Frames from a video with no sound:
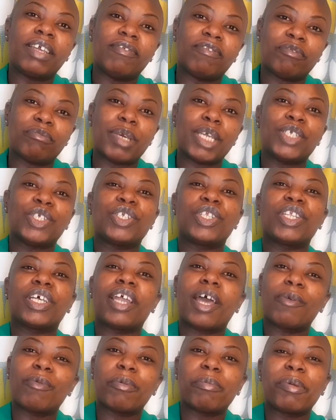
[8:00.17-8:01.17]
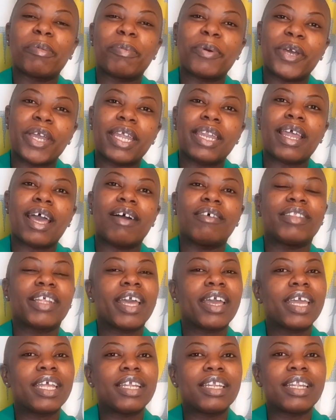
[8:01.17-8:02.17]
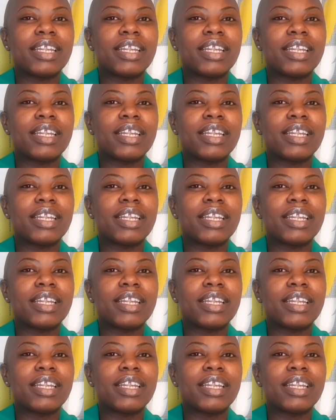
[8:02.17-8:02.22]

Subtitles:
information that I will be putting out there in the